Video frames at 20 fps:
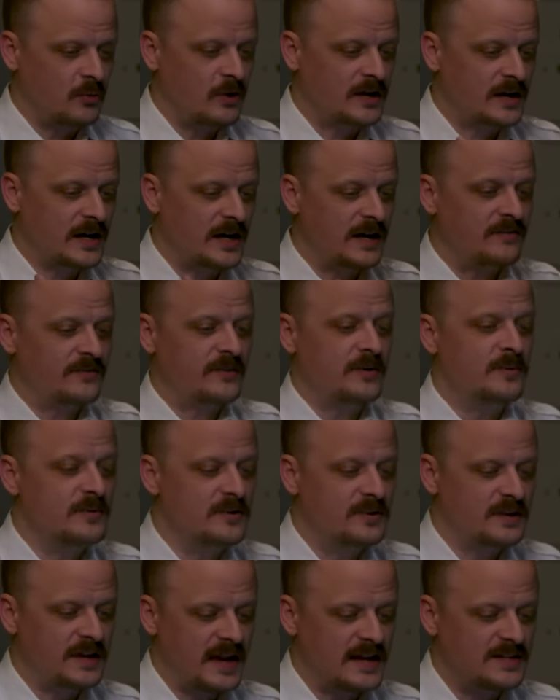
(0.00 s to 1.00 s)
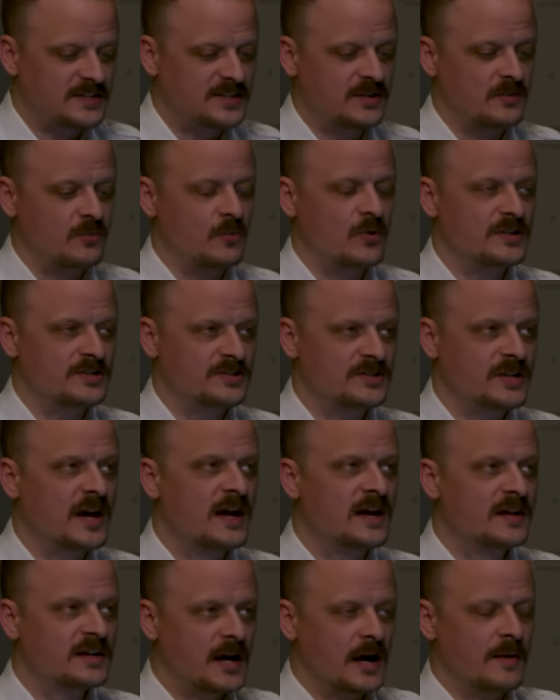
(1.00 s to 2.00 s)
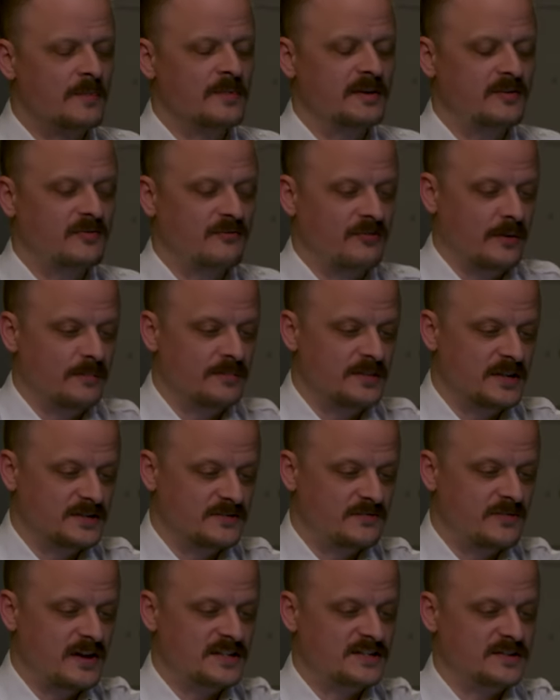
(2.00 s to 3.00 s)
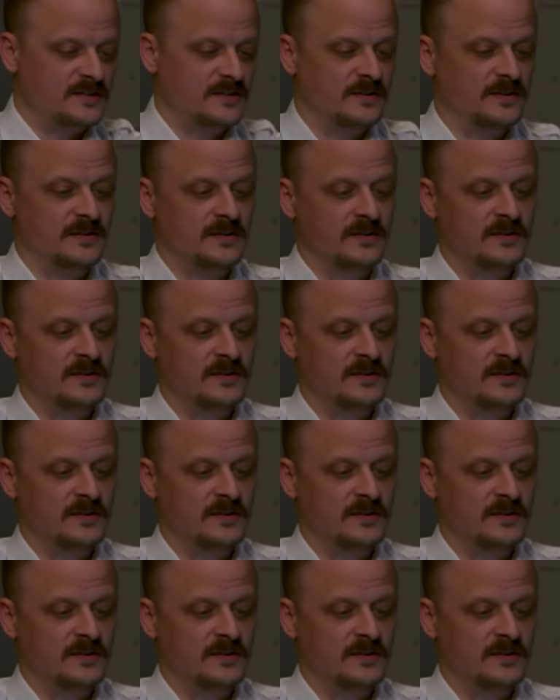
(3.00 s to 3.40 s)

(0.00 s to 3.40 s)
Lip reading: What kind of communication was coming from this vessel?